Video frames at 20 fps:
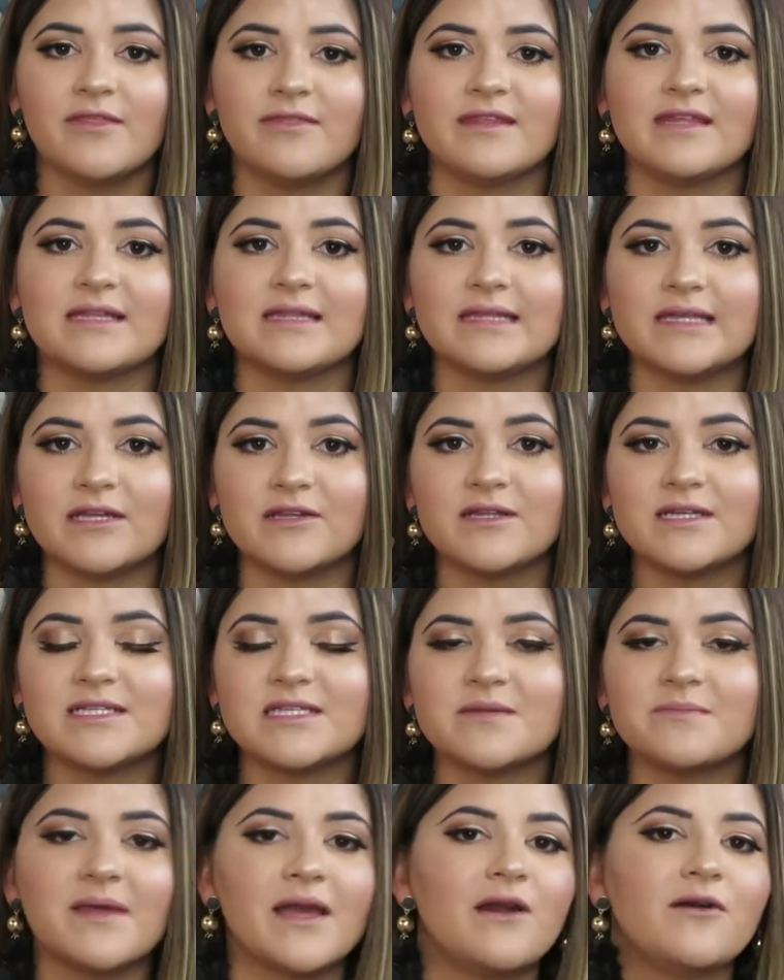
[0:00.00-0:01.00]
The
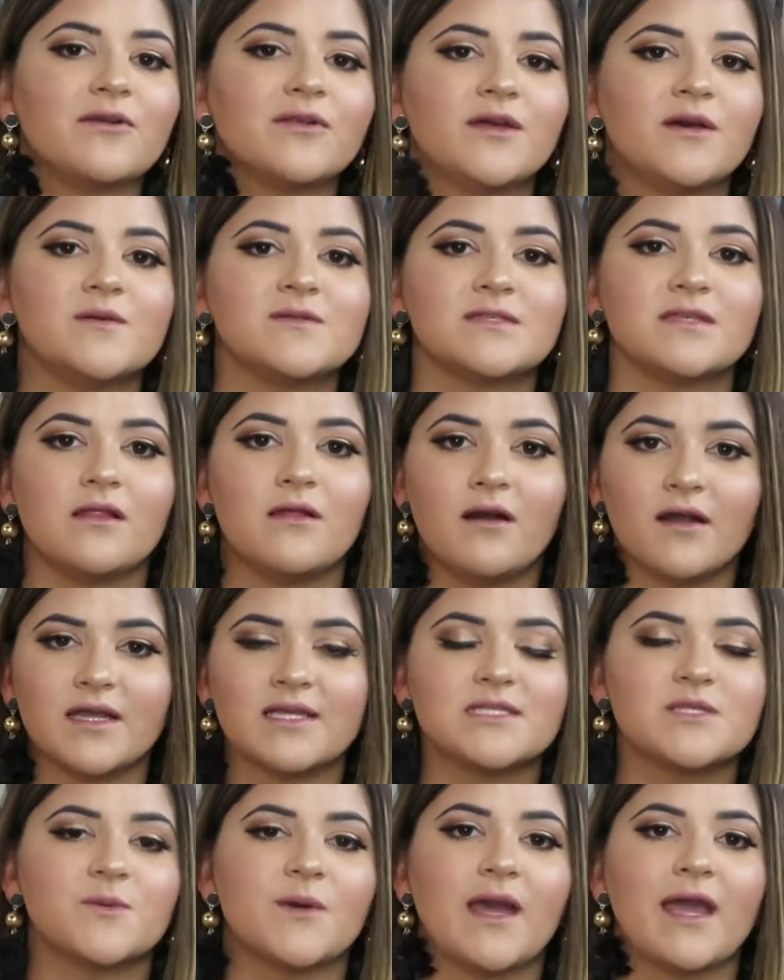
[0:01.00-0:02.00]
littlest amount goes the
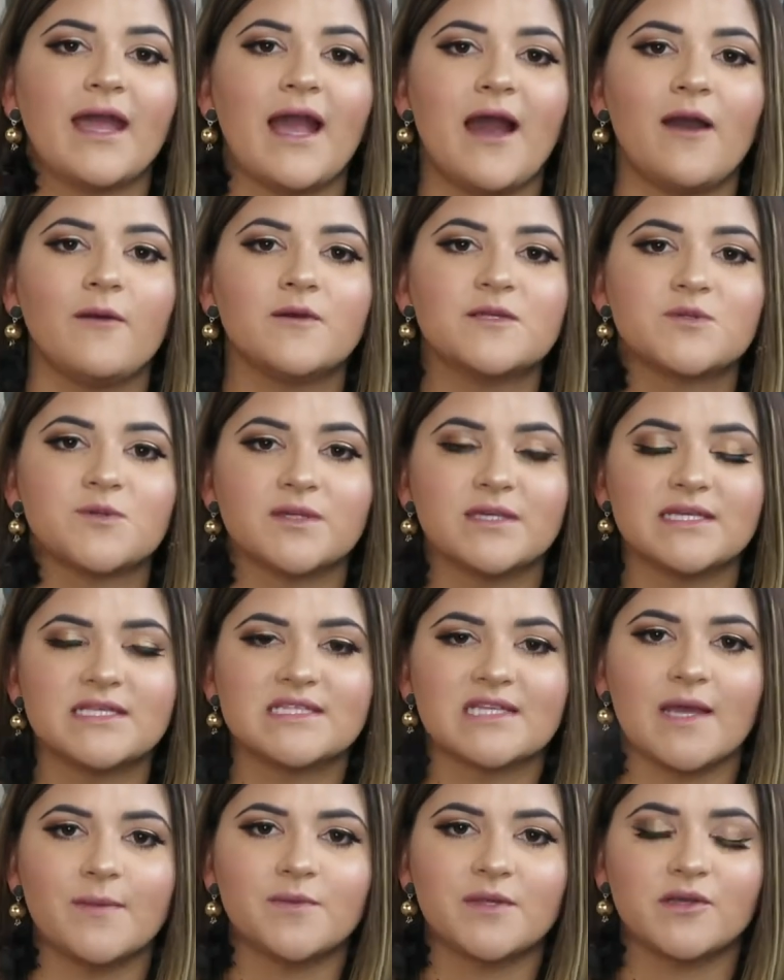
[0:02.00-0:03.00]
longest way. I was really
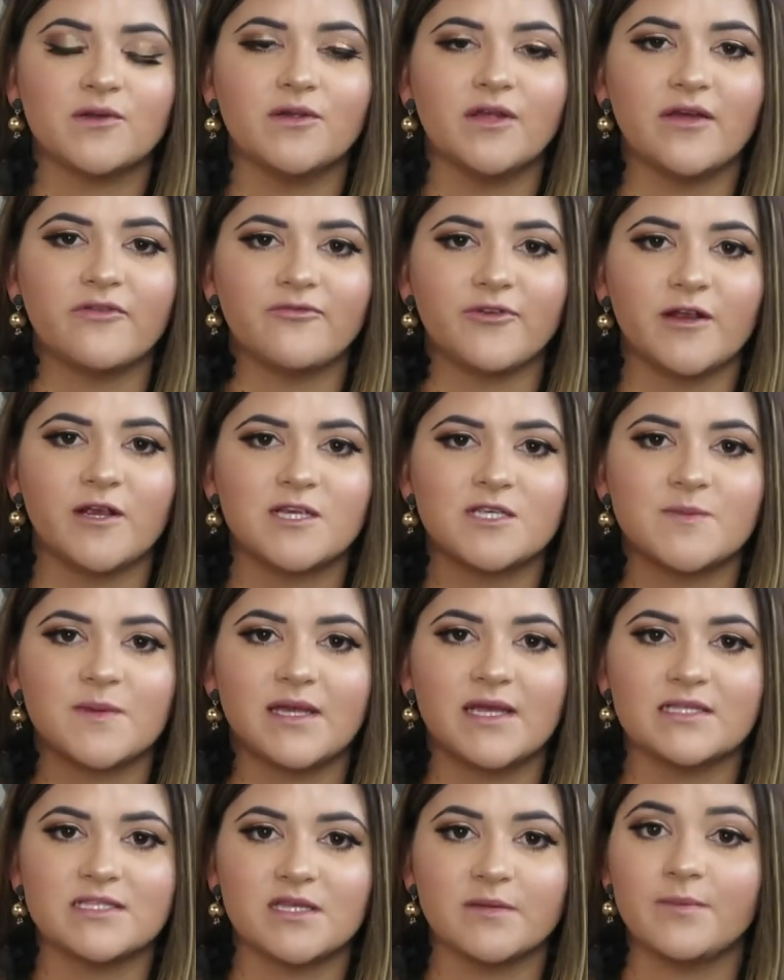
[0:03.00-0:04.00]
skeptical at first
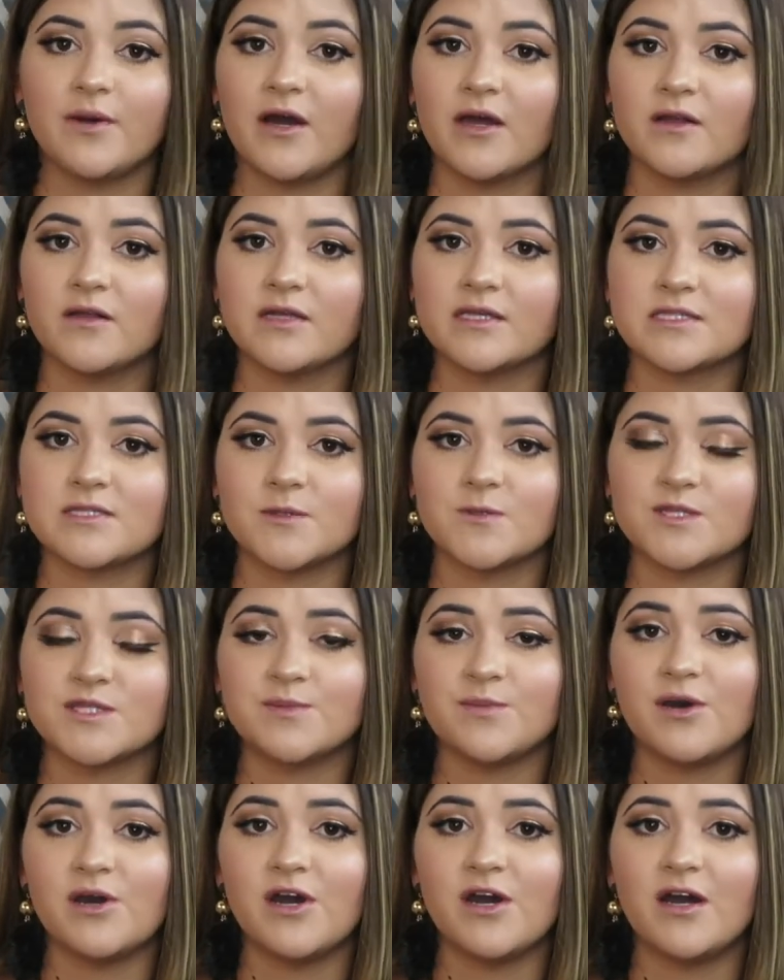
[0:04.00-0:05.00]
because the bottle is so
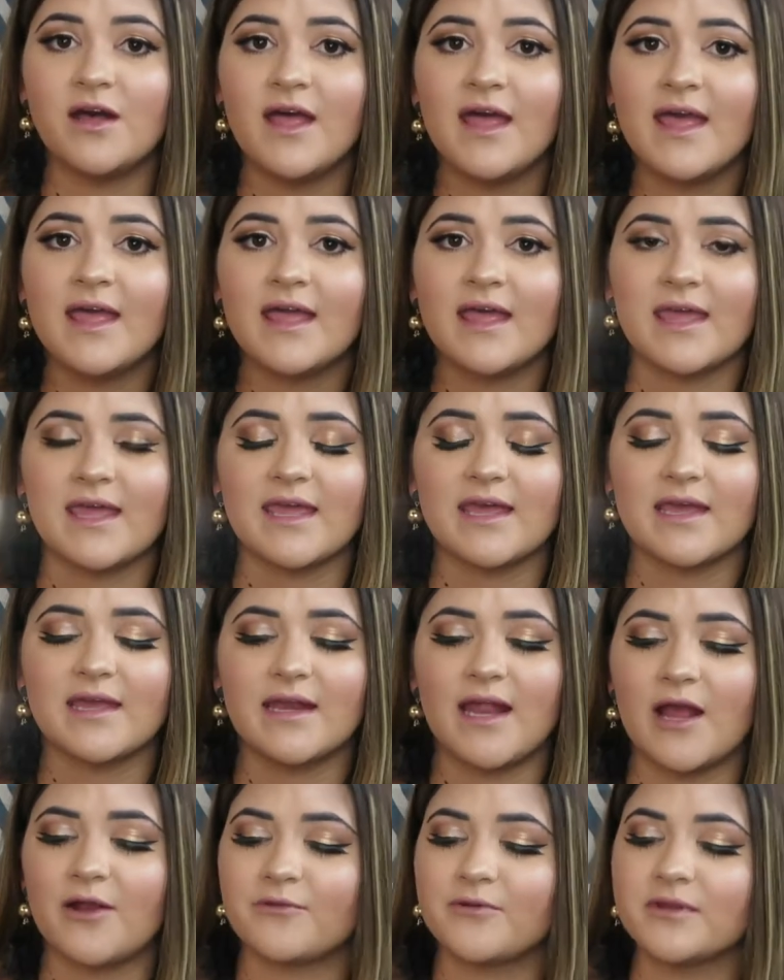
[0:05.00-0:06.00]
small
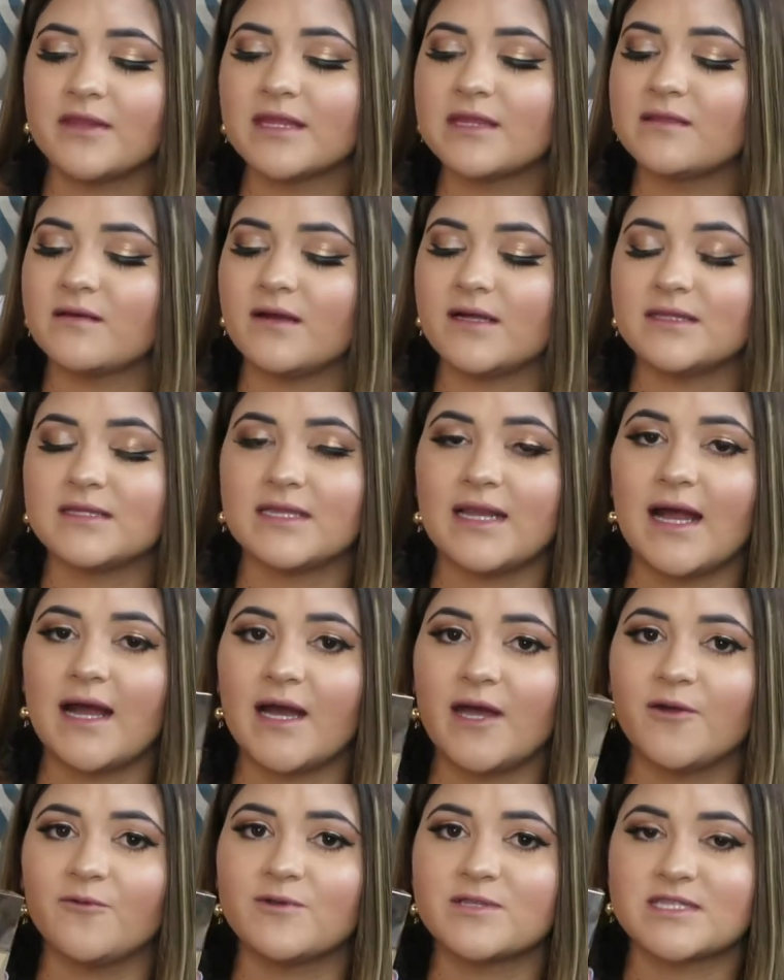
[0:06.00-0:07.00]
and I really thought that
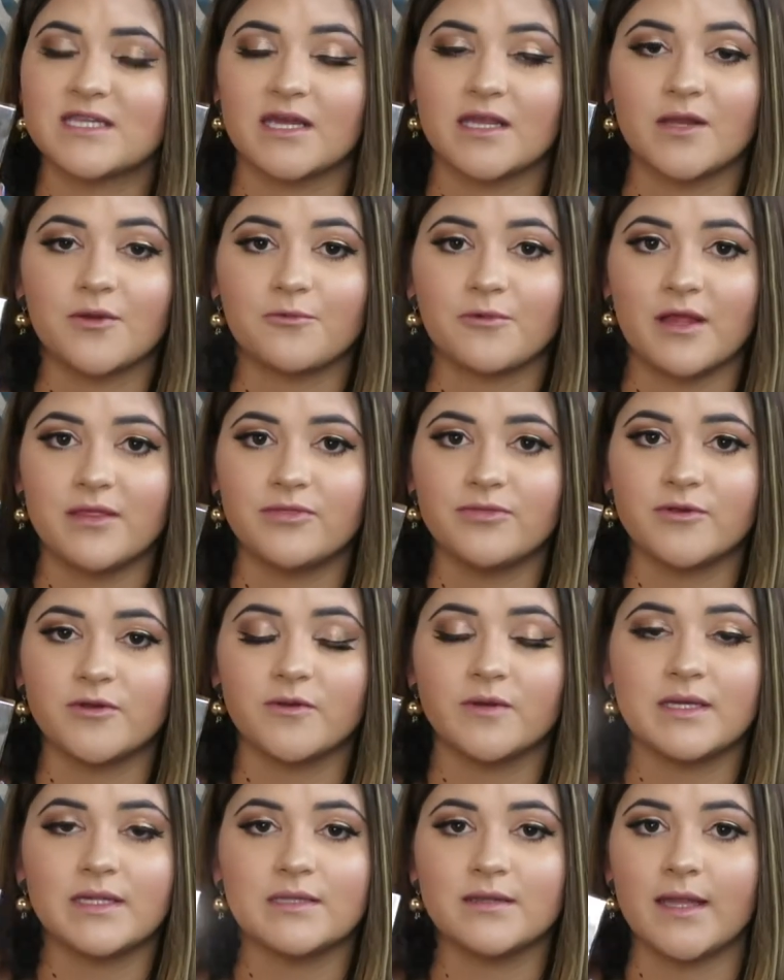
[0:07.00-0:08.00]
I was going to run
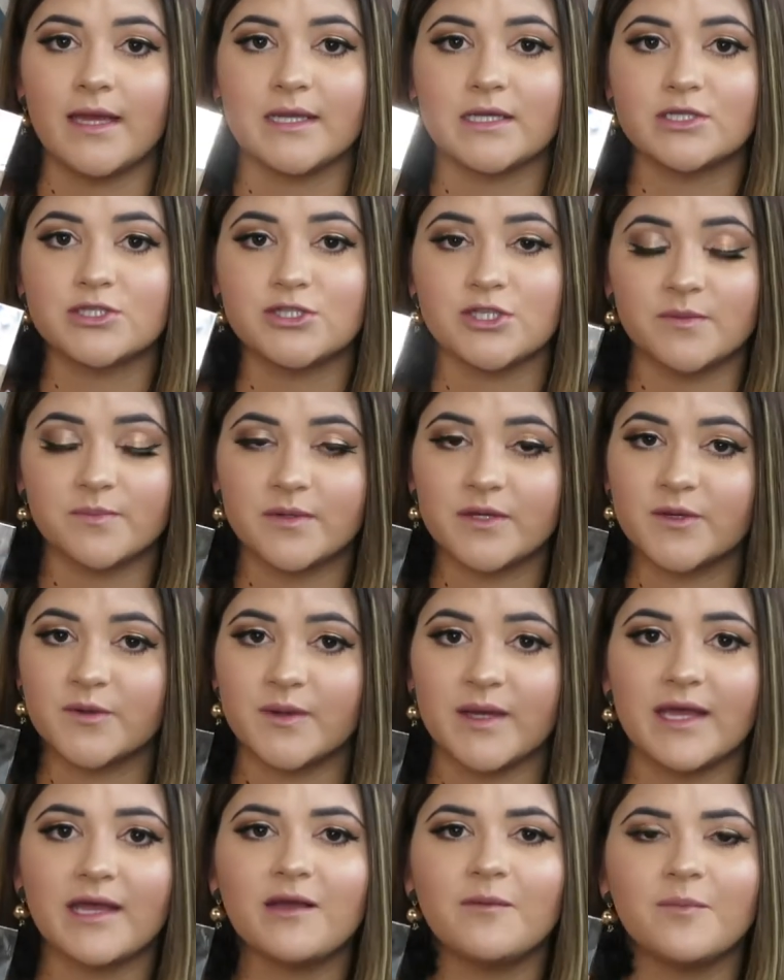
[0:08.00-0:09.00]
through it like super
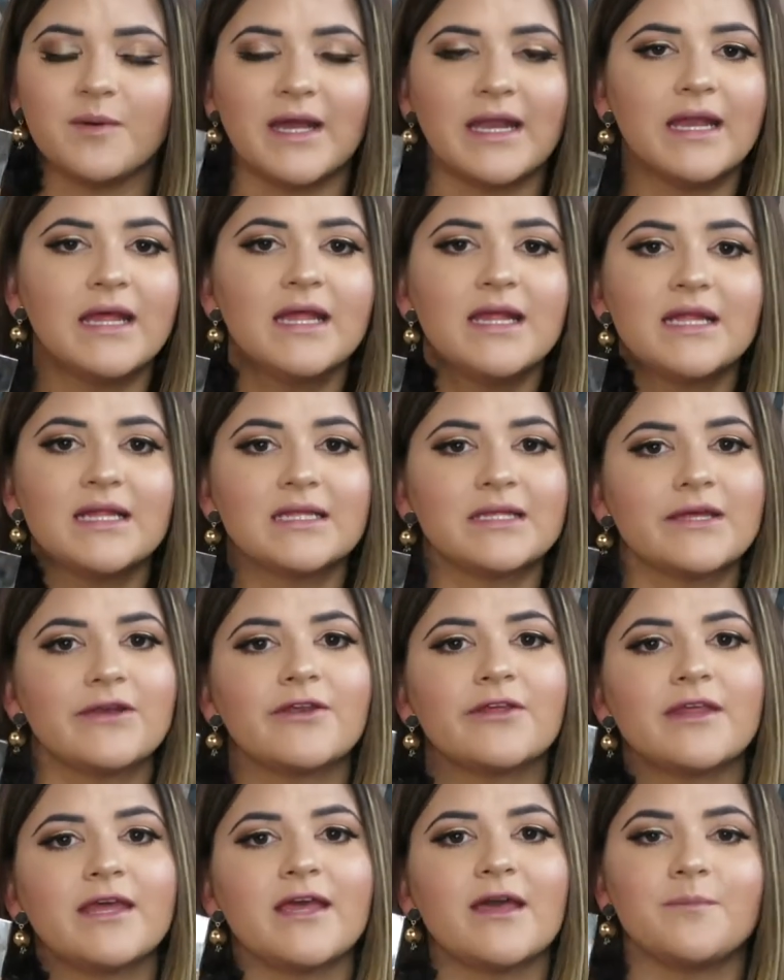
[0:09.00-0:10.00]
quick, but
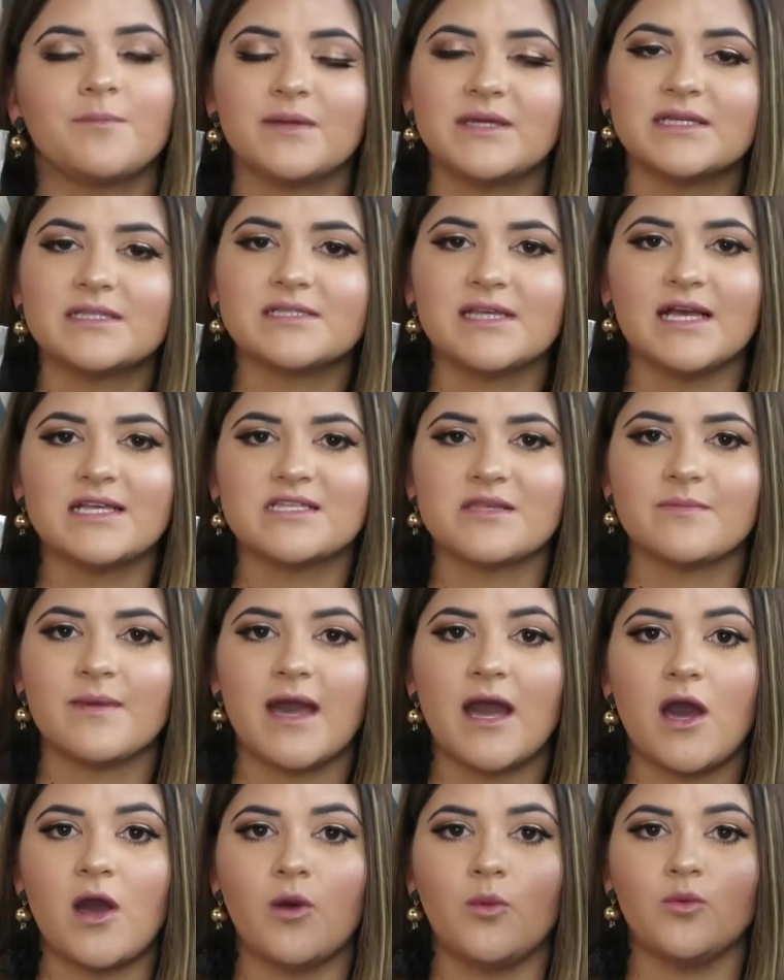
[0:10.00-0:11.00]
literally a pea-size
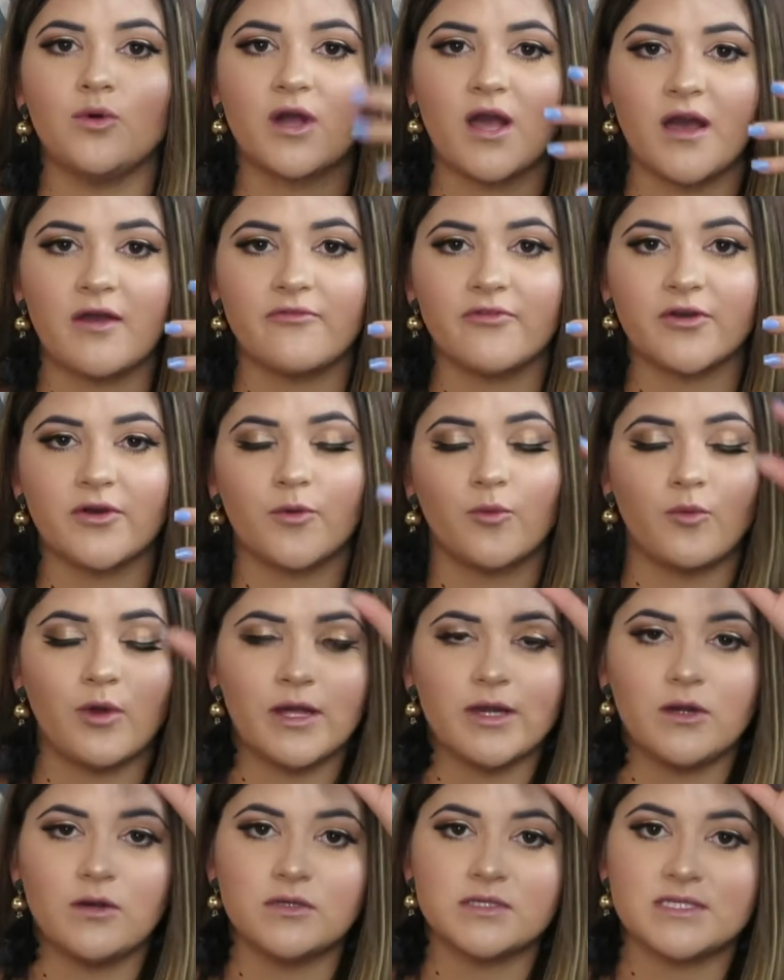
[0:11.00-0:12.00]
amount will cover
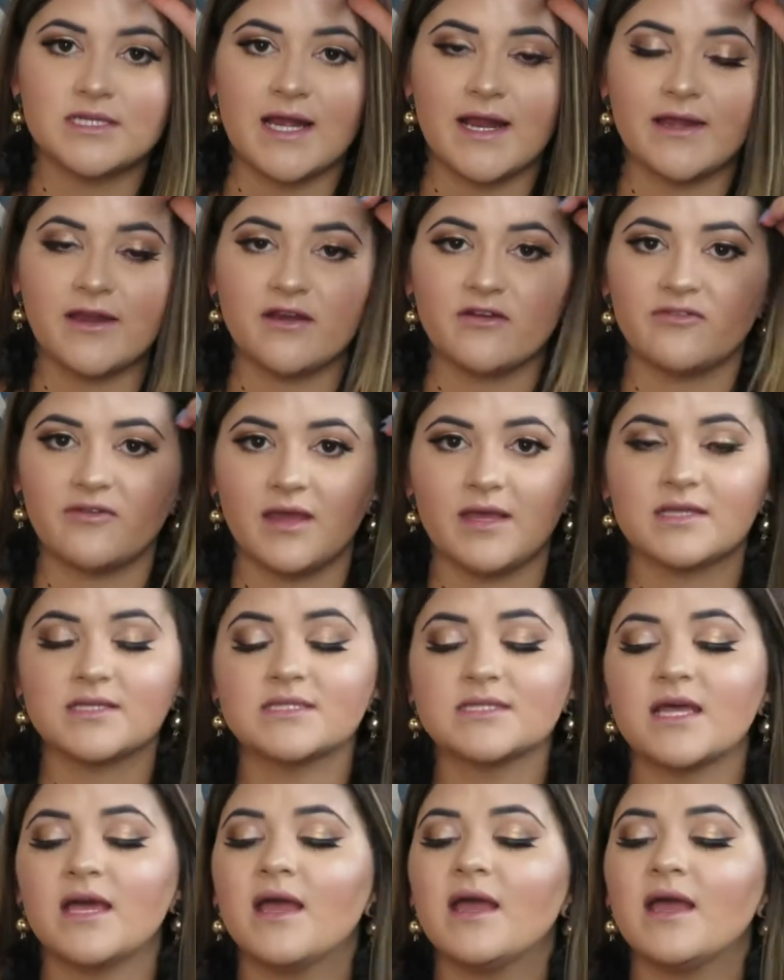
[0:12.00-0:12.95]
1 whole side of your face.